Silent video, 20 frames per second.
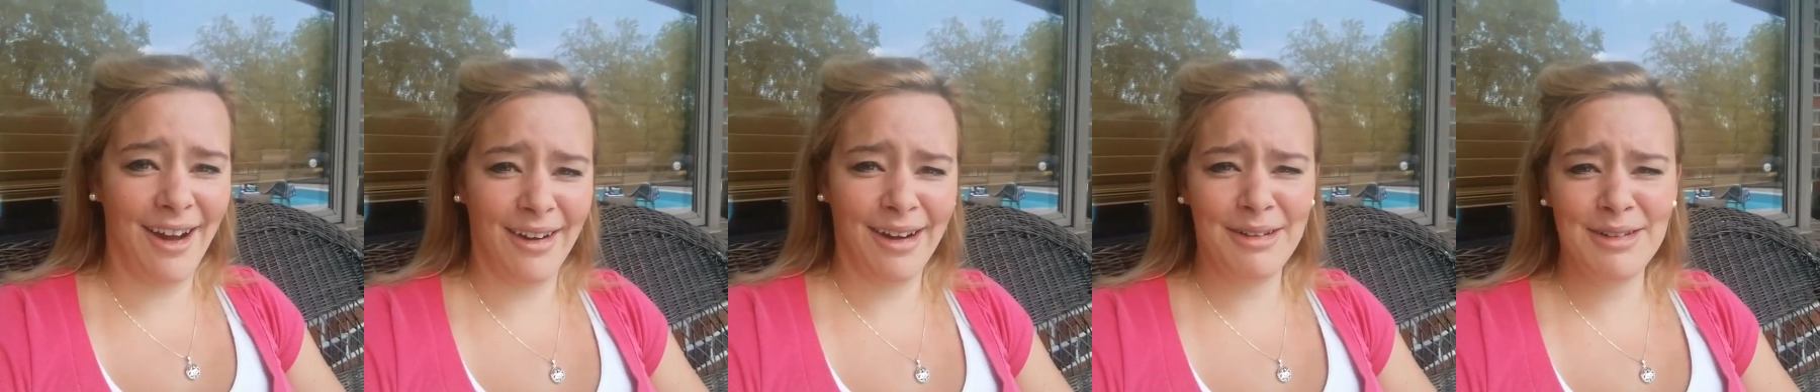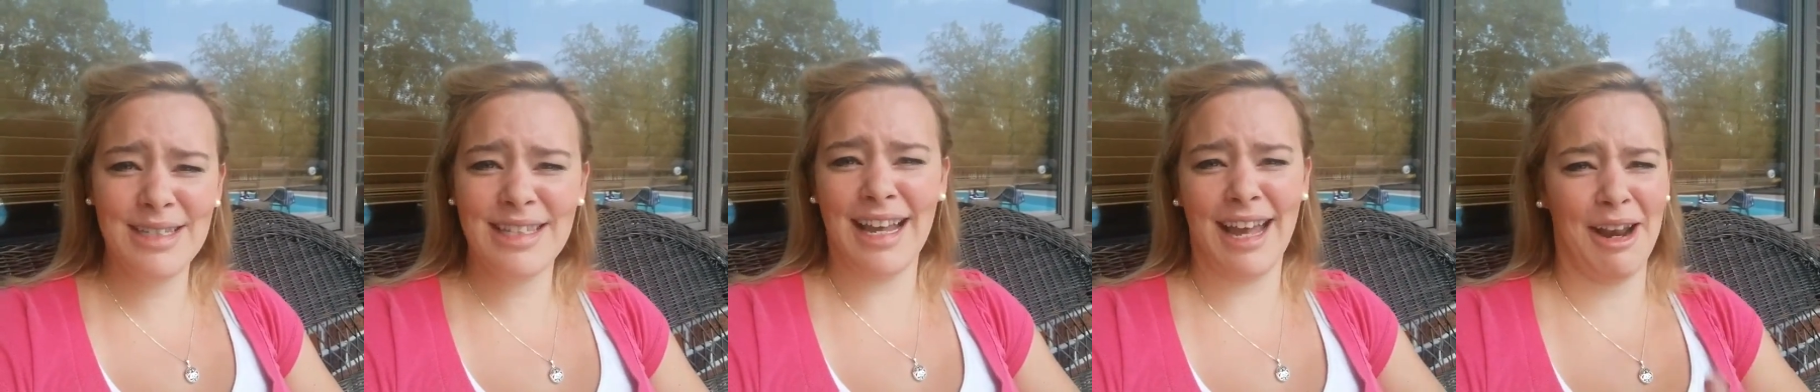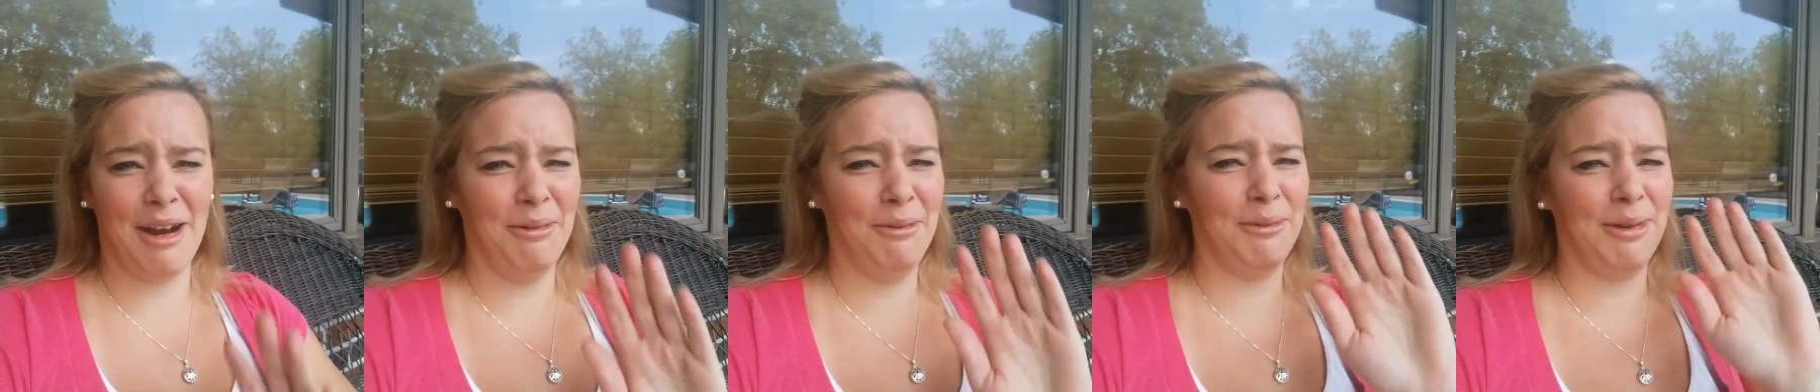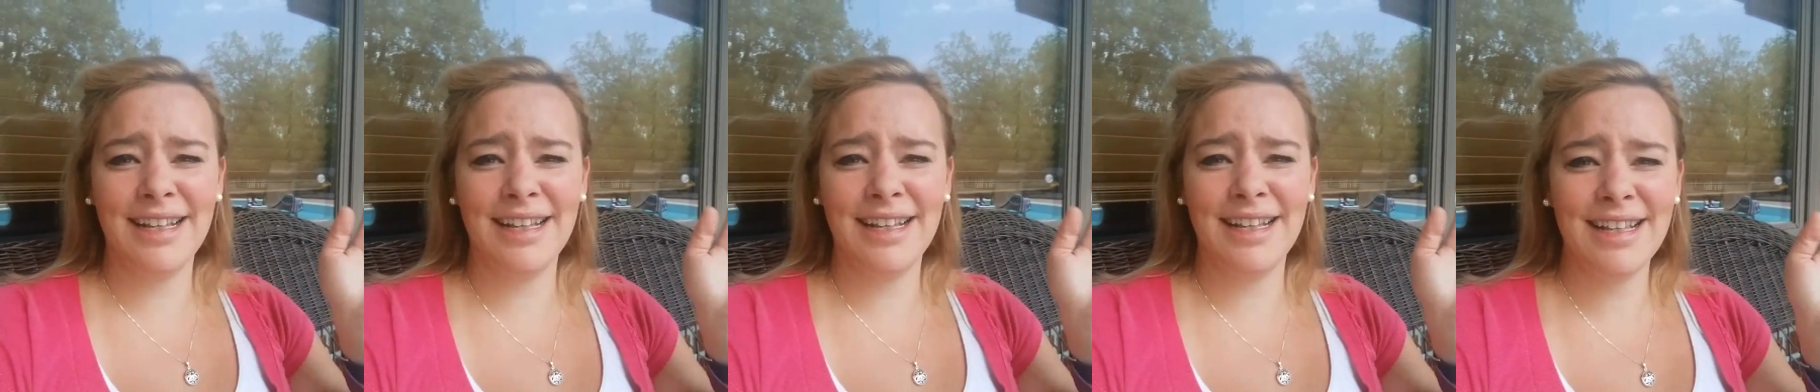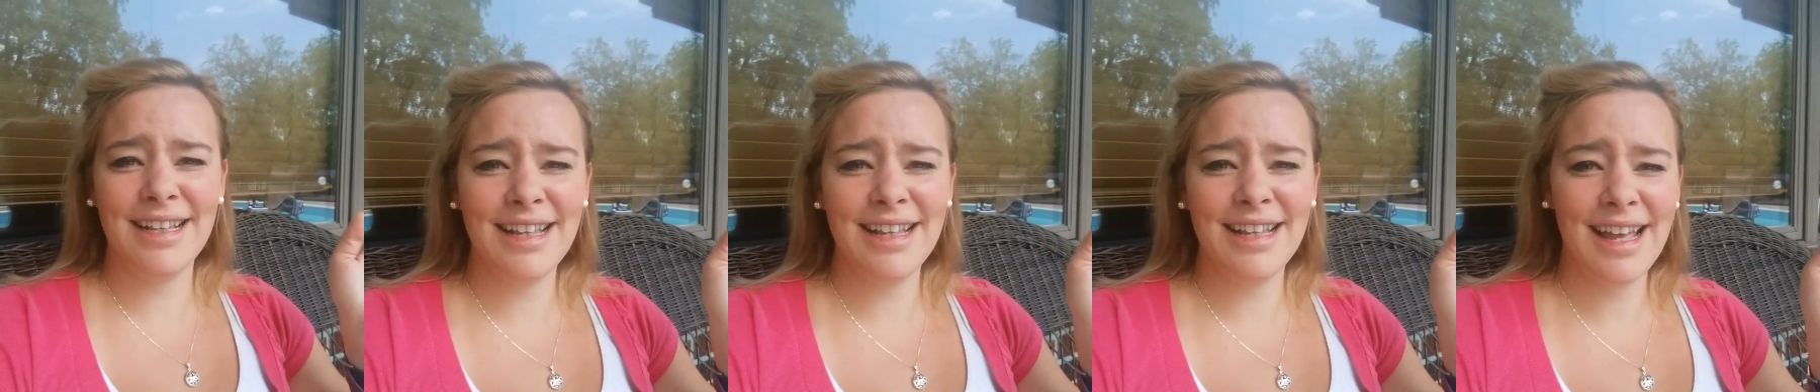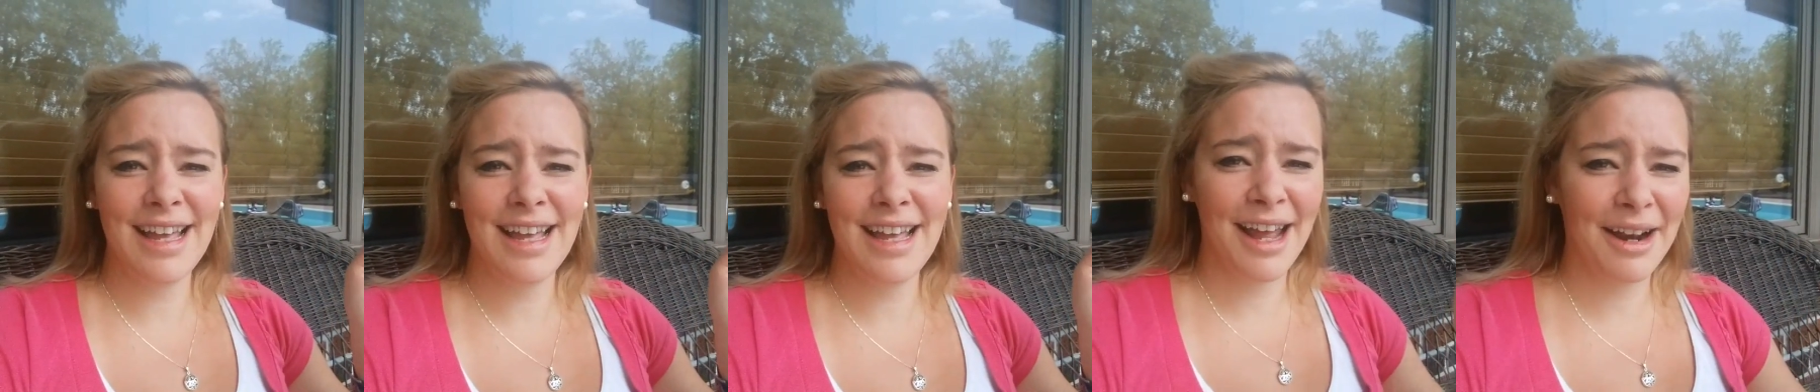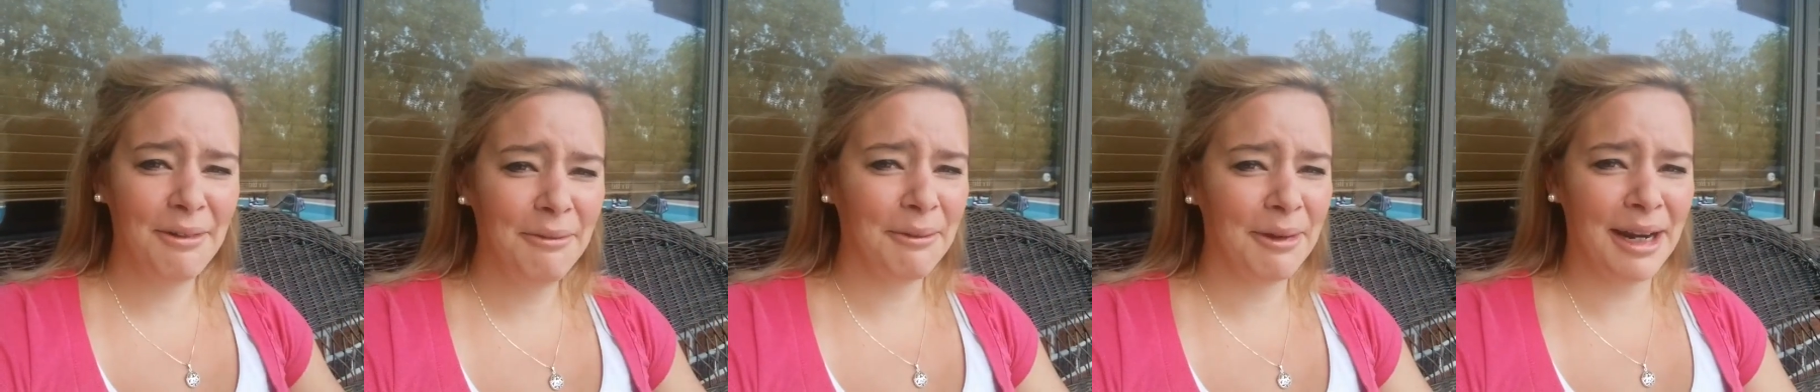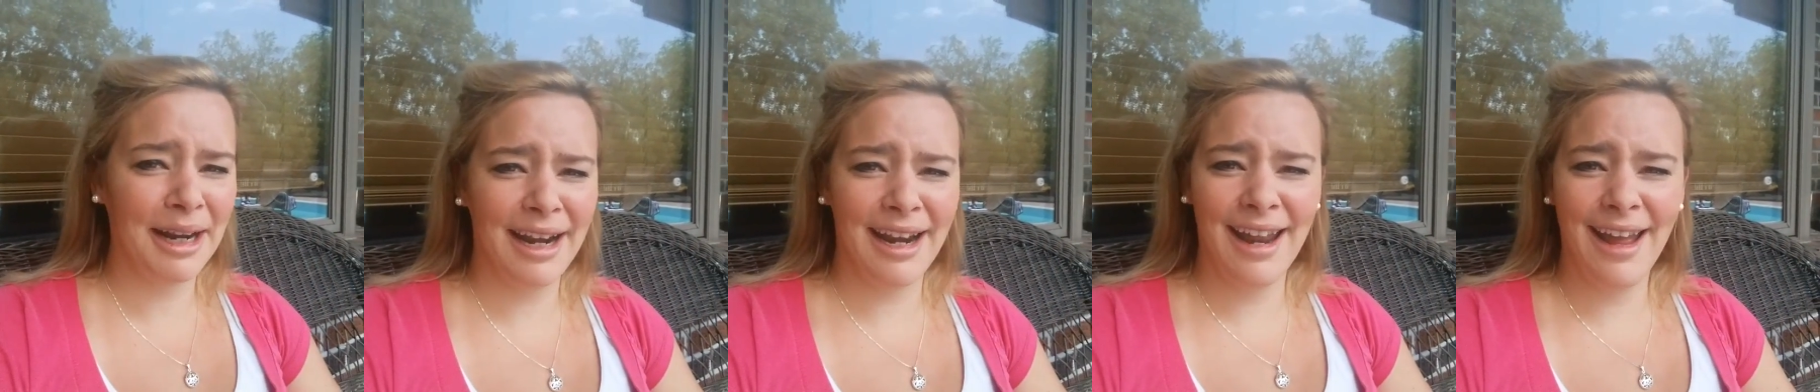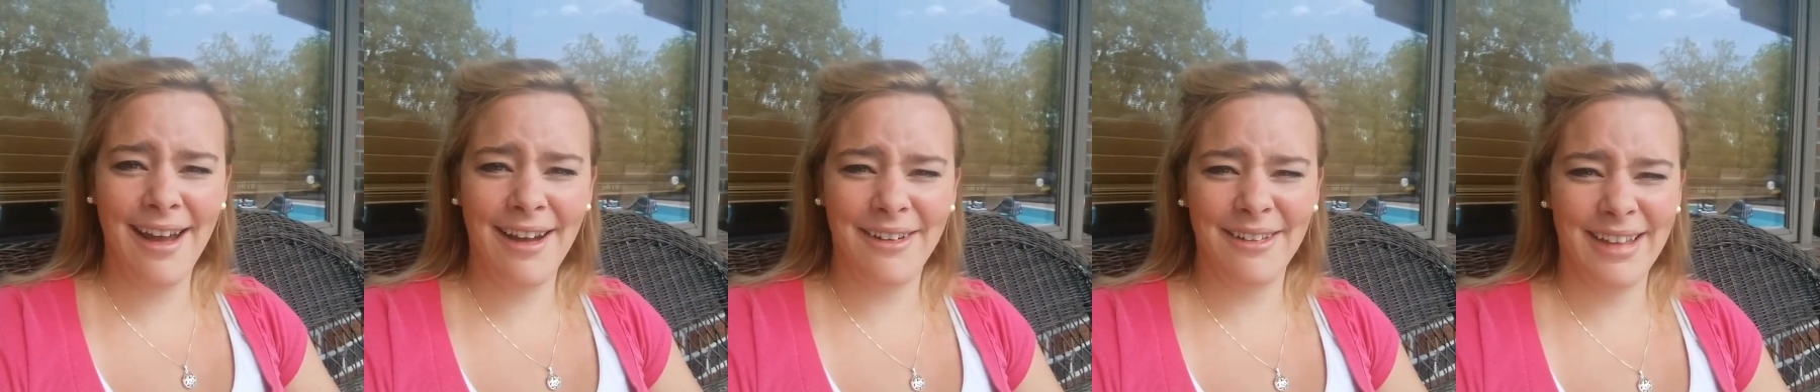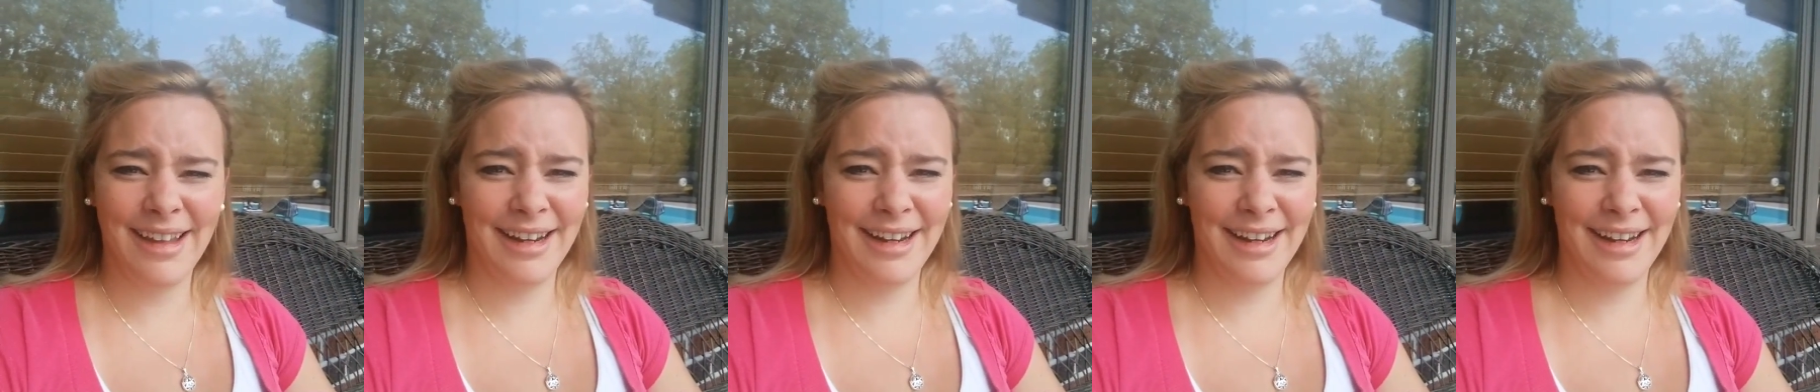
I was like, I don't want to feel, I don't want to know,